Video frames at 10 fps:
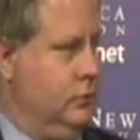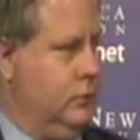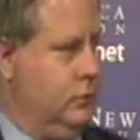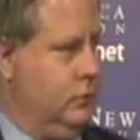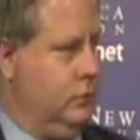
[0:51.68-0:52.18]

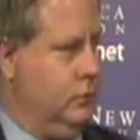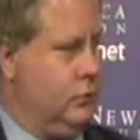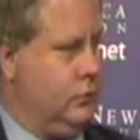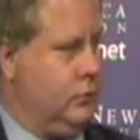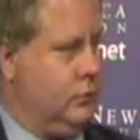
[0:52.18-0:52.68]

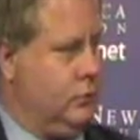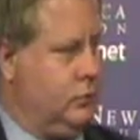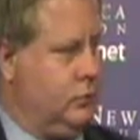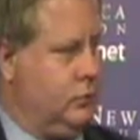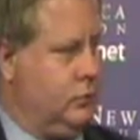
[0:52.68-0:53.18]

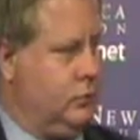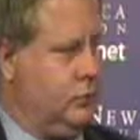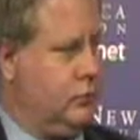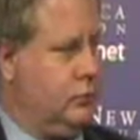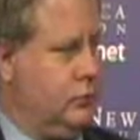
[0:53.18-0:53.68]

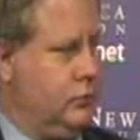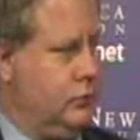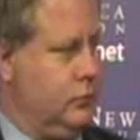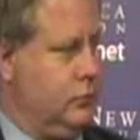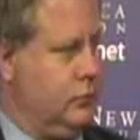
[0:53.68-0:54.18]

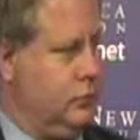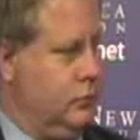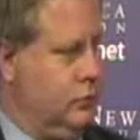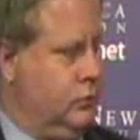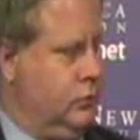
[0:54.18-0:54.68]

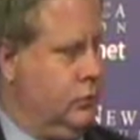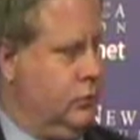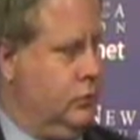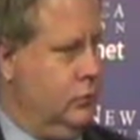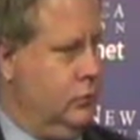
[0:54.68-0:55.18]

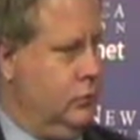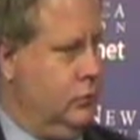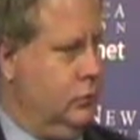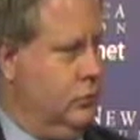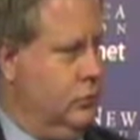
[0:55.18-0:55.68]

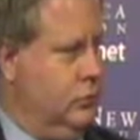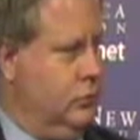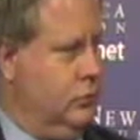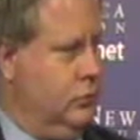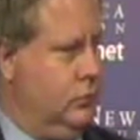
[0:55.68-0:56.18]

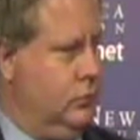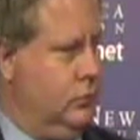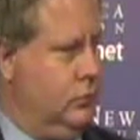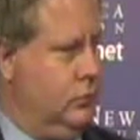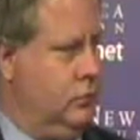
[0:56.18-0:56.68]

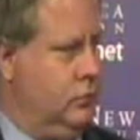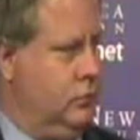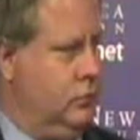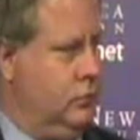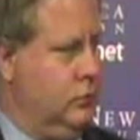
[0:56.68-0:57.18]

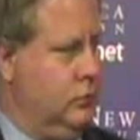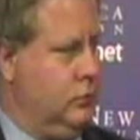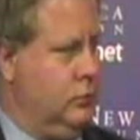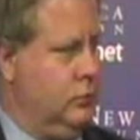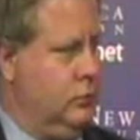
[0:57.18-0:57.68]

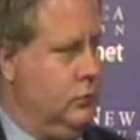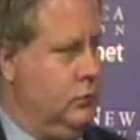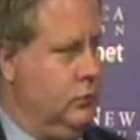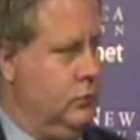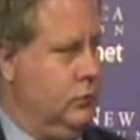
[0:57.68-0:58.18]

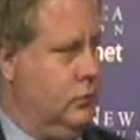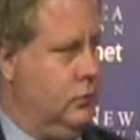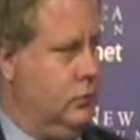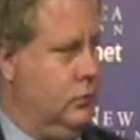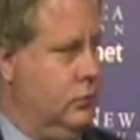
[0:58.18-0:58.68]

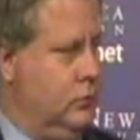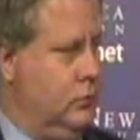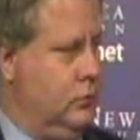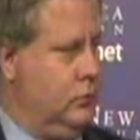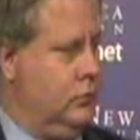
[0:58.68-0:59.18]

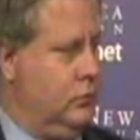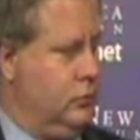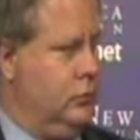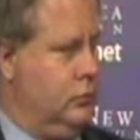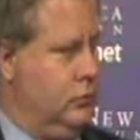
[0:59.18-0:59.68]
The person shown says nothing.